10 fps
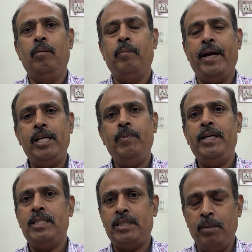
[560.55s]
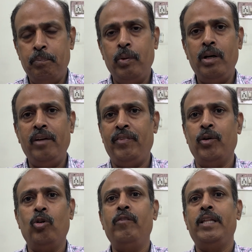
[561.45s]
Management is simple if you
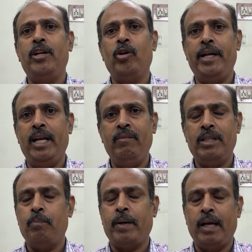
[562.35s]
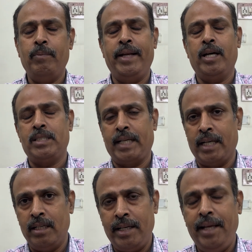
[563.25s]
know whether you are dealing with a primary or
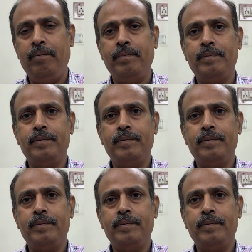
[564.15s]
secondary.